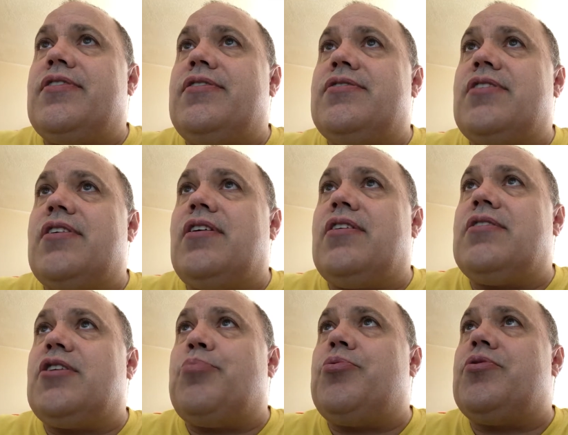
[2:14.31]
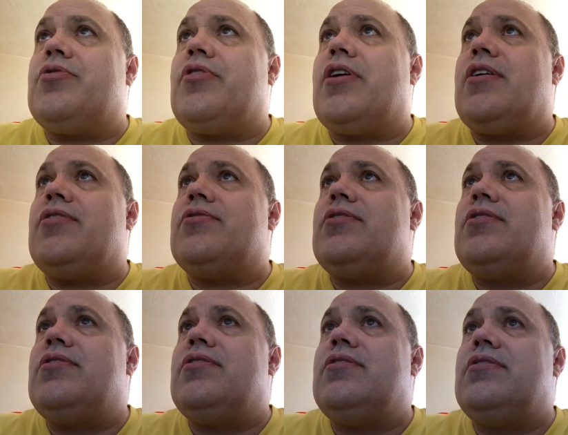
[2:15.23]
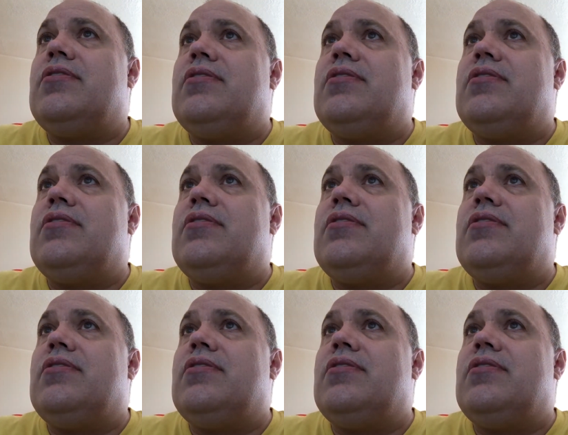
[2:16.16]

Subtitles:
if they stayed on top of the ground.